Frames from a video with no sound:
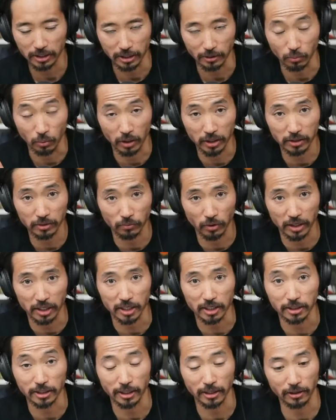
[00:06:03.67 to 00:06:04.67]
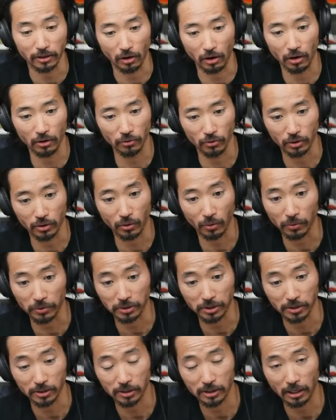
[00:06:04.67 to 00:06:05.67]
I did. One run he did on the
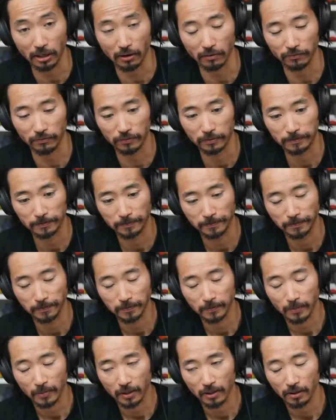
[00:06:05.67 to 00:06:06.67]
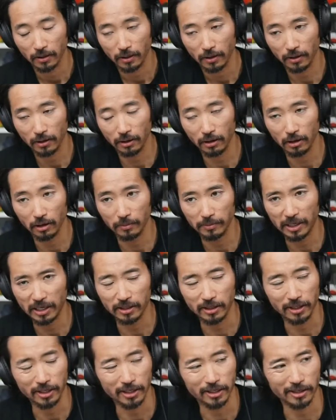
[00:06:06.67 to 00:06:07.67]
course itself um, I
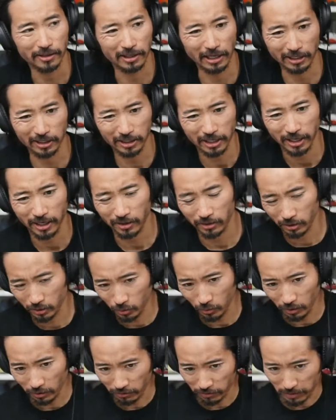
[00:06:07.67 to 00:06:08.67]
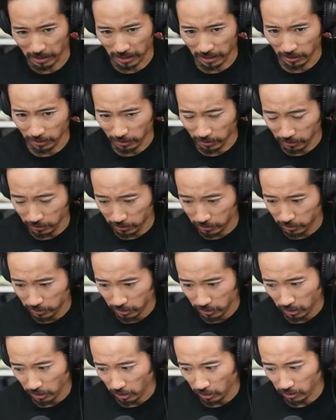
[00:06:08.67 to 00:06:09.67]
think he did like 10 or 12 miles
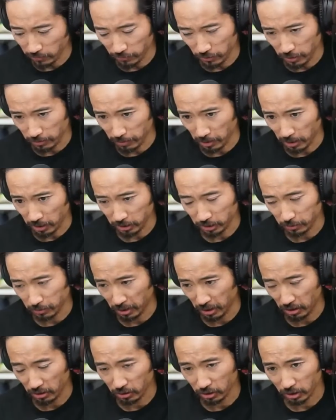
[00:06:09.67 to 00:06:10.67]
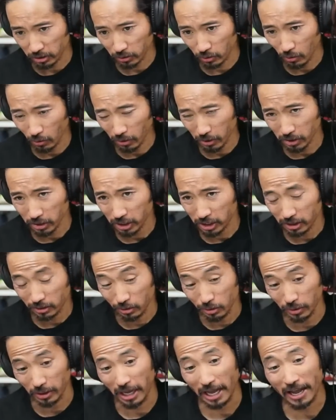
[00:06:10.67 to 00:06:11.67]
of the Boston Marathon course. He
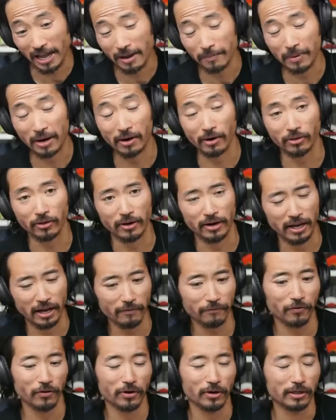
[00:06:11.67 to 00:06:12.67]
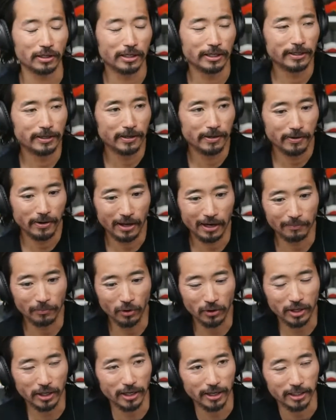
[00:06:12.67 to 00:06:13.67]
was doing an at marathon effort. And I'm
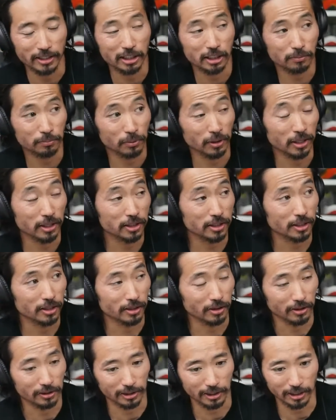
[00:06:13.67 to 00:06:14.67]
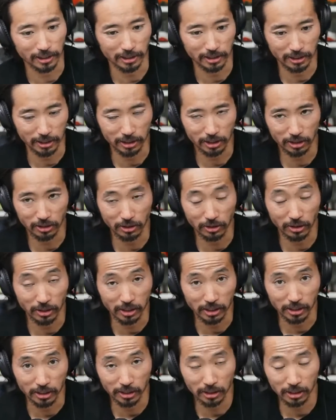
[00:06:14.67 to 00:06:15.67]
looking at his splits, and they're in like the
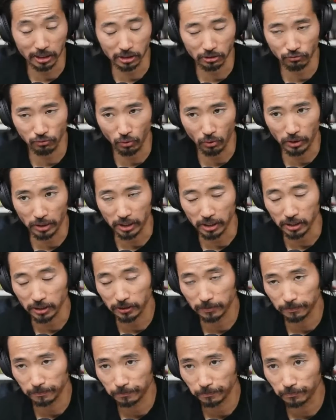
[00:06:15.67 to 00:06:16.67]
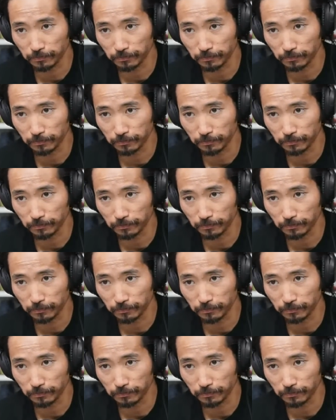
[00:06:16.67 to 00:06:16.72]
630s, 640s.